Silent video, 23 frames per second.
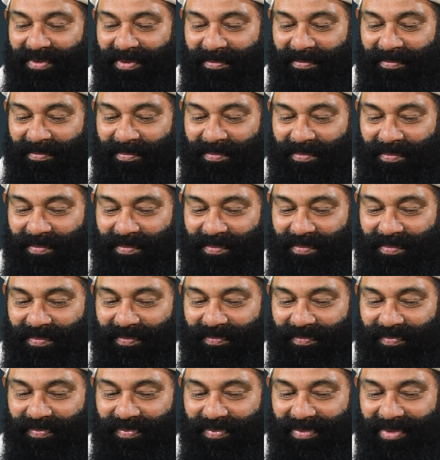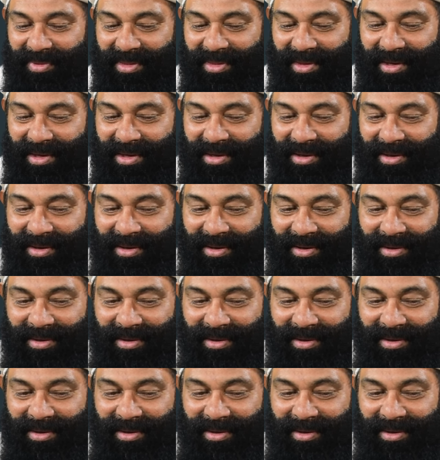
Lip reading: (no one is talking)